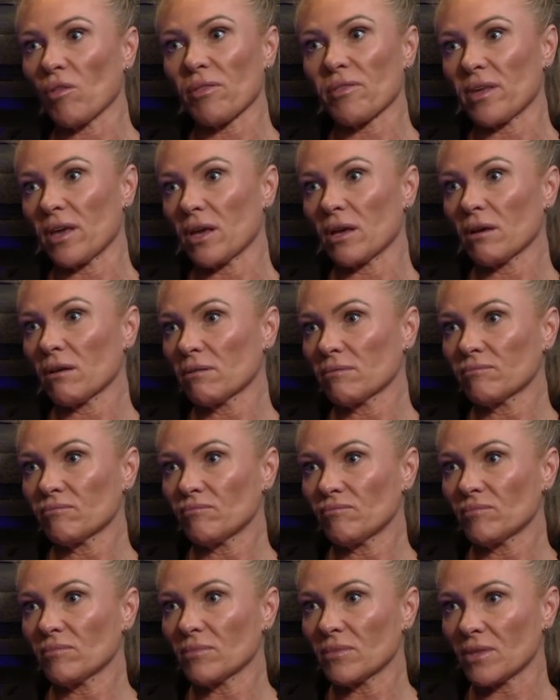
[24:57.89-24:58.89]
think
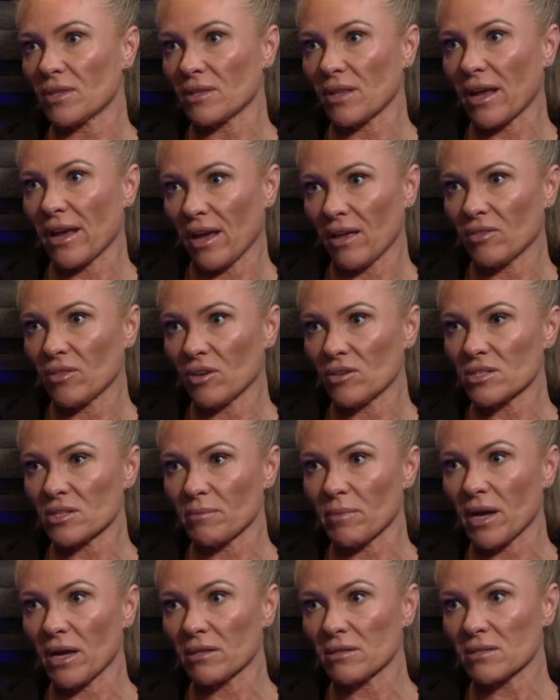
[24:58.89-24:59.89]
they had those
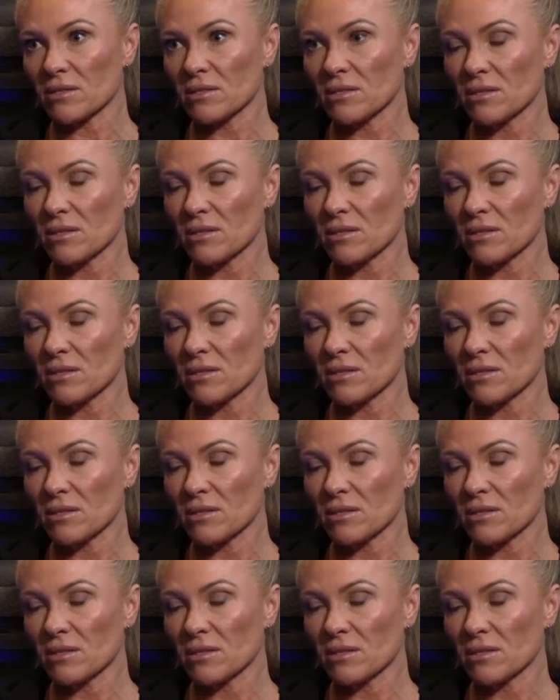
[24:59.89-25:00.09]
amounts.